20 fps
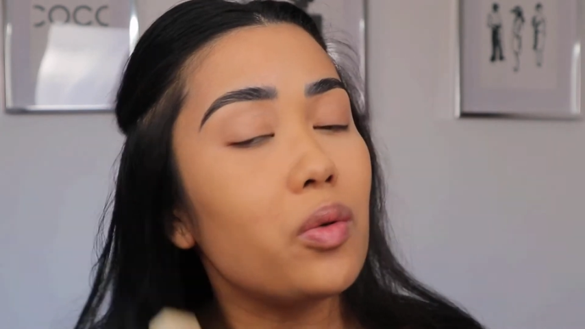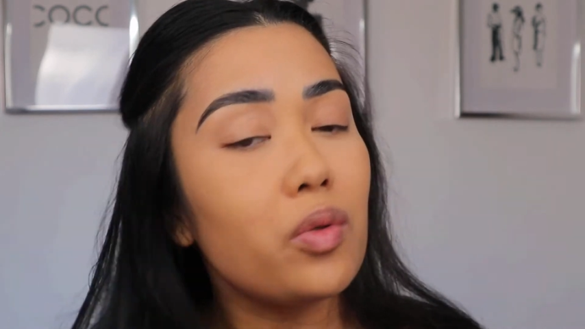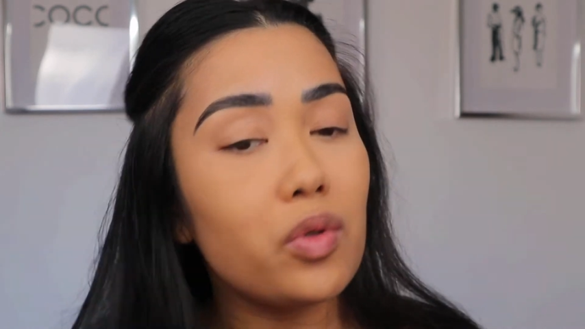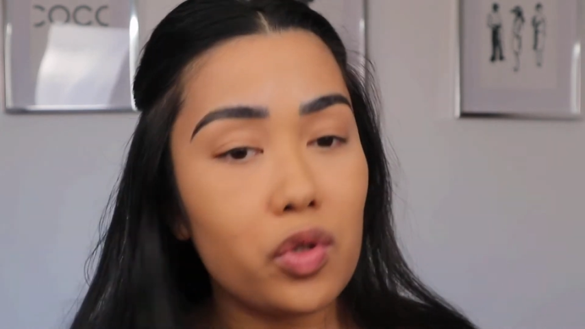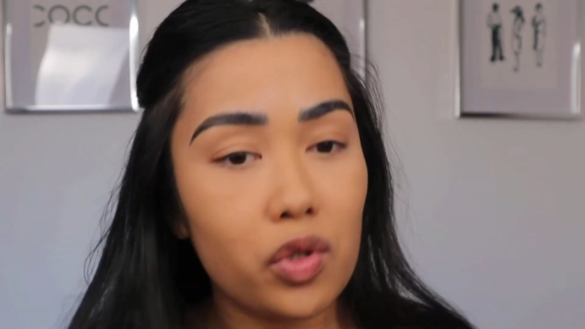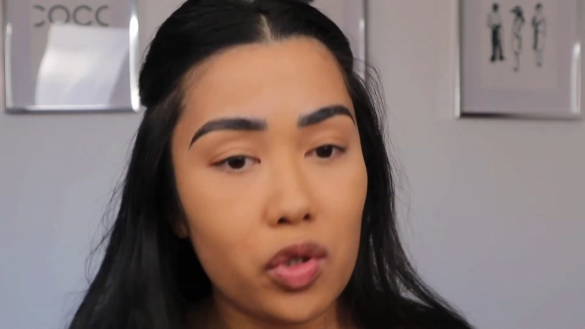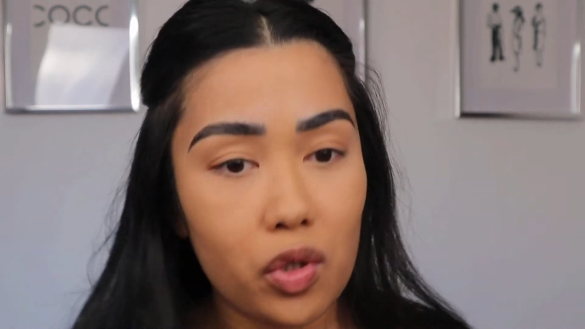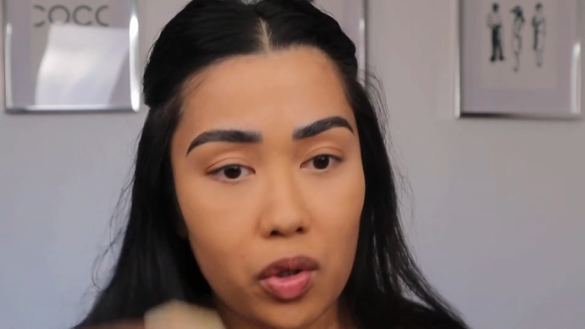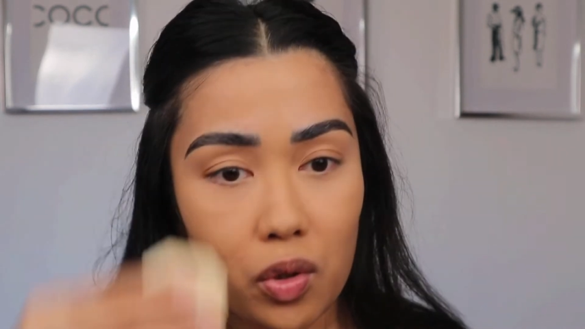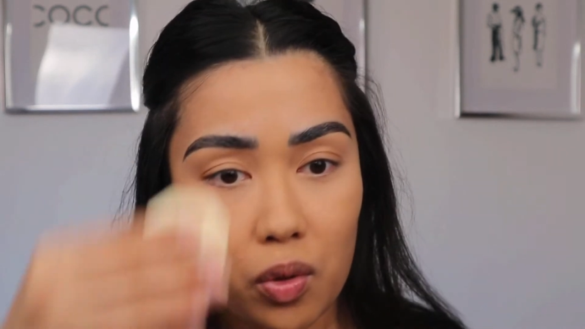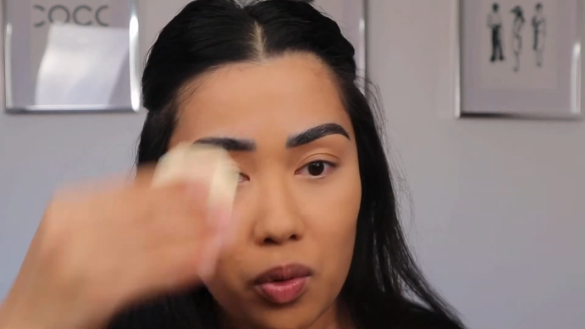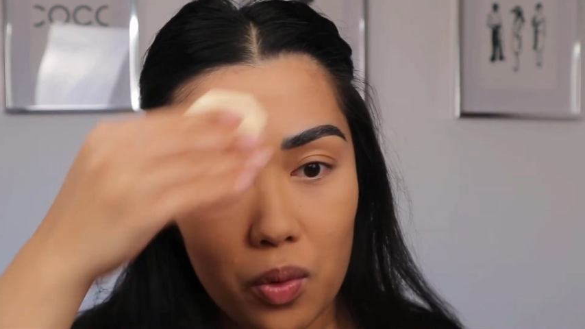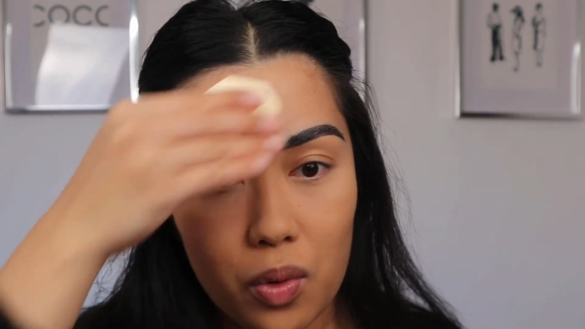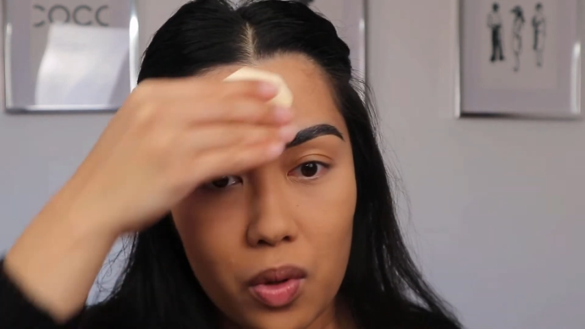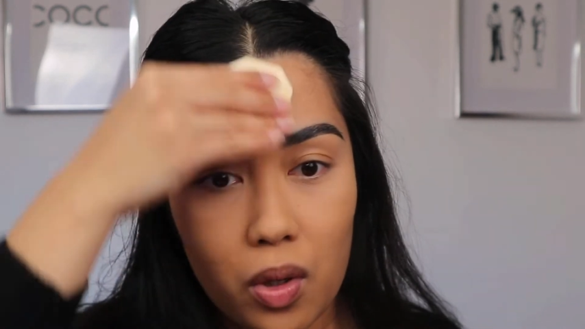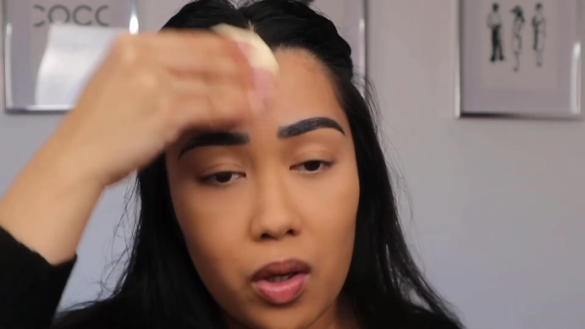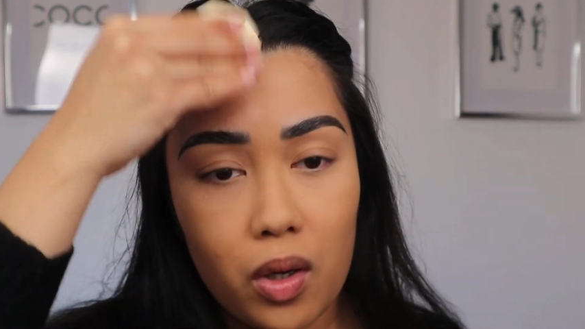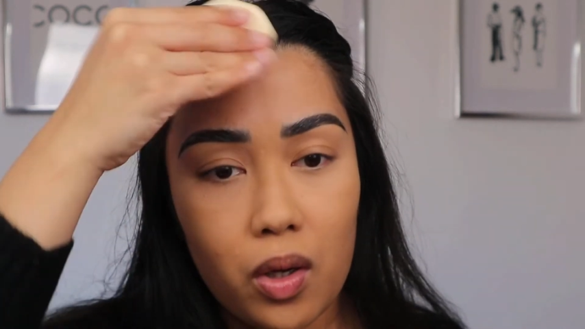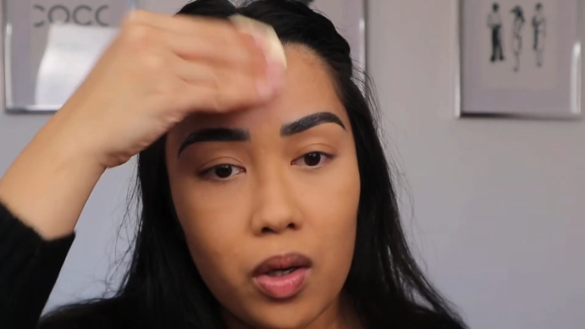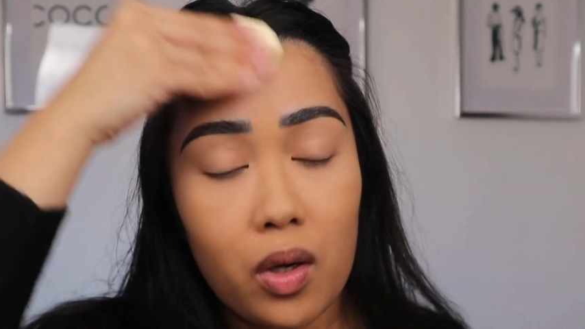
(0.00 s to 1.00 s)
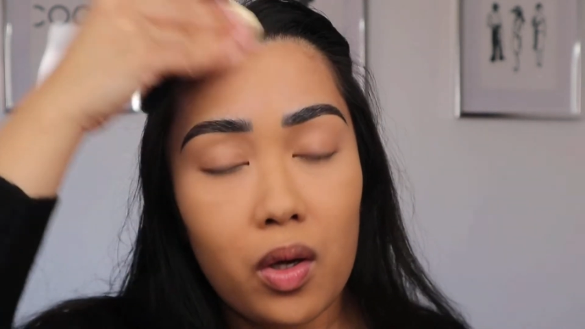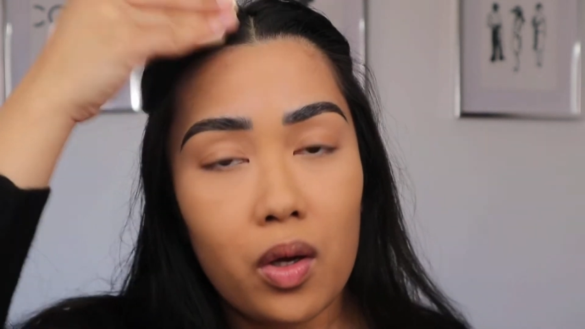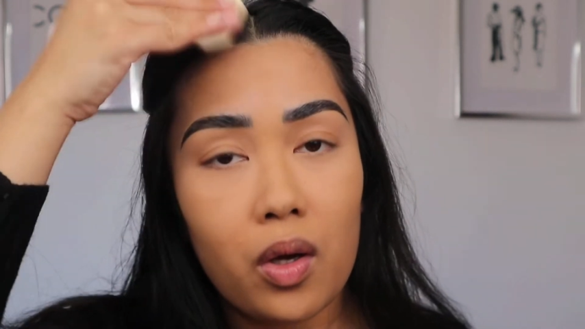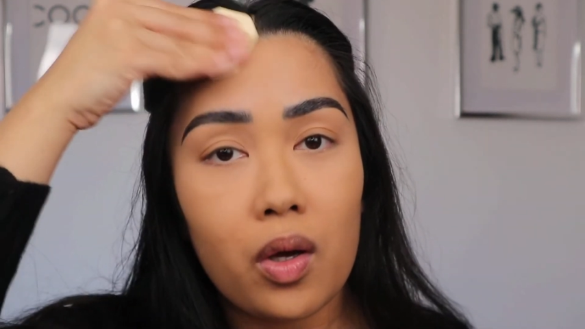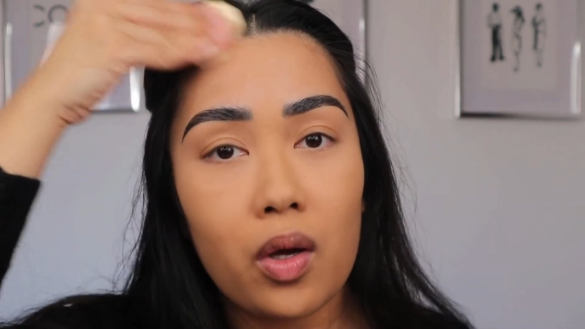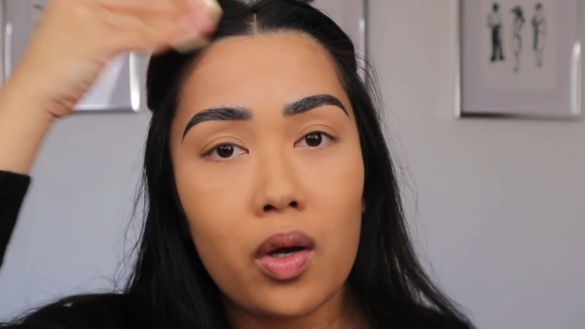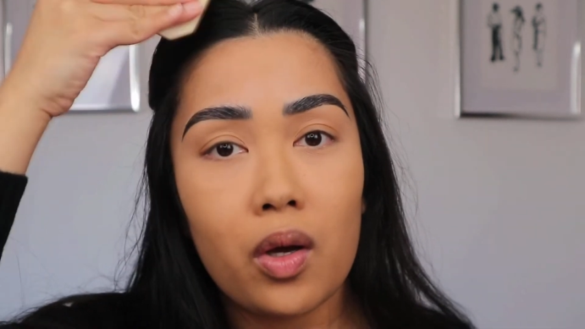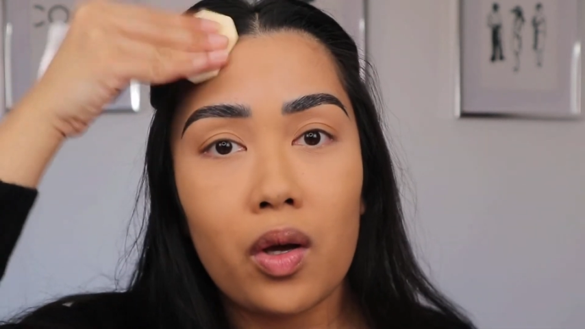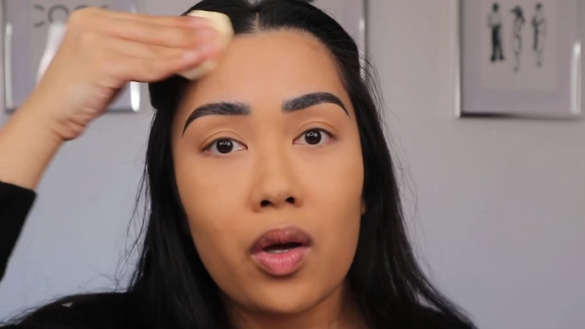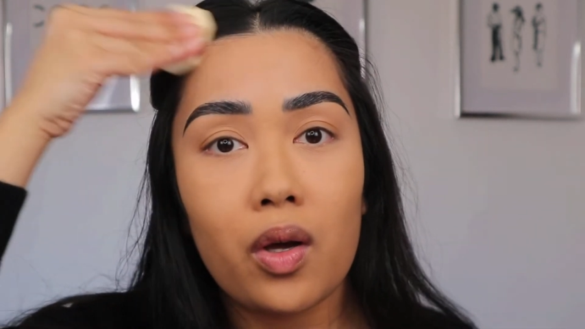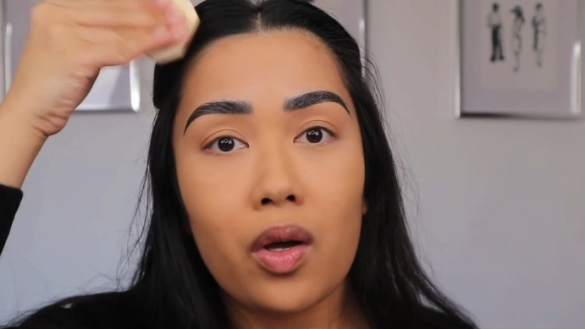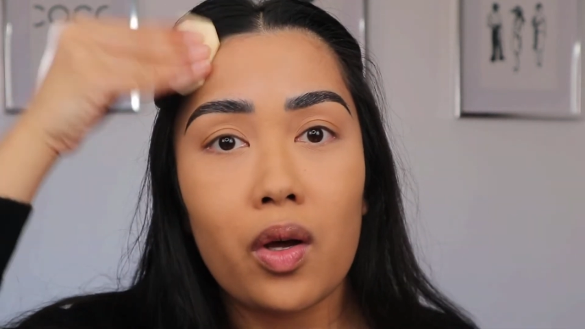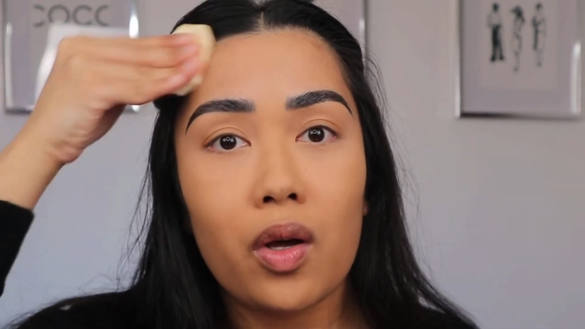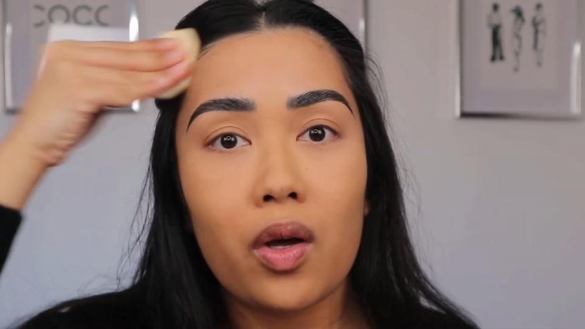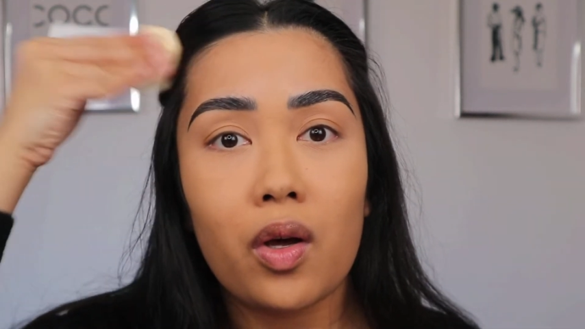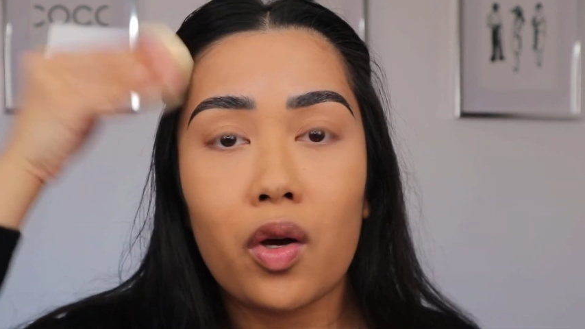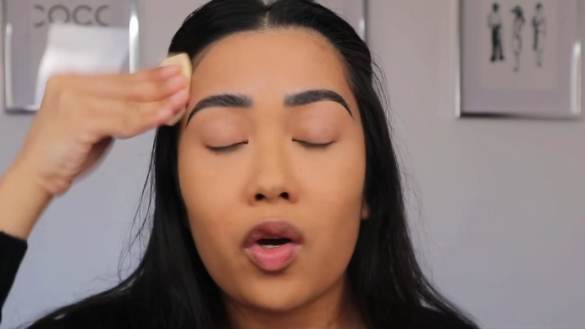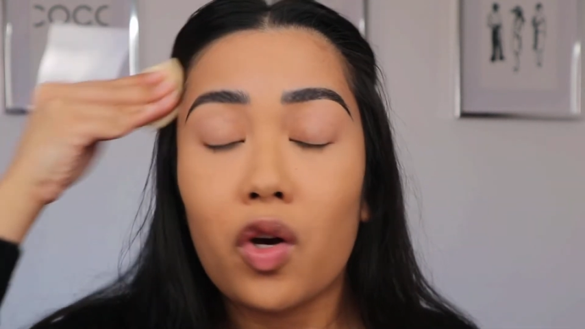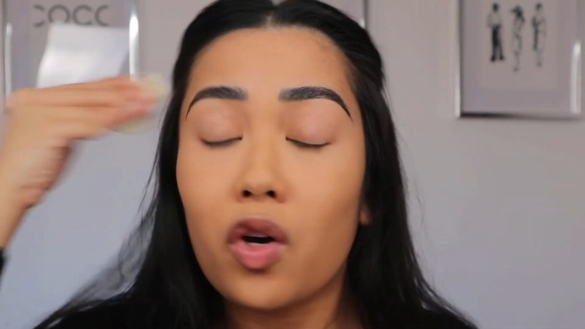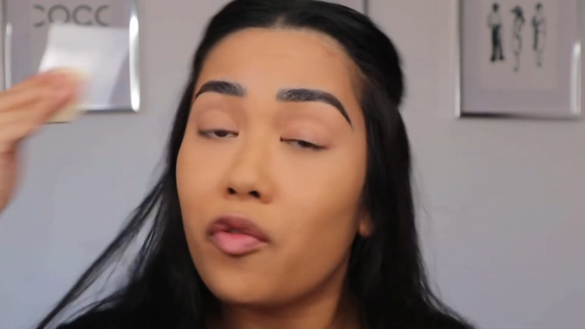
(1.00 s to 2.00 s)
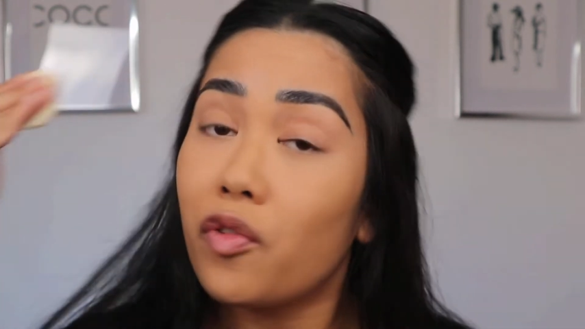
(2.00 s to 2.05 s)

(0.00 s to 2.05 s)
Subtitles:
to cover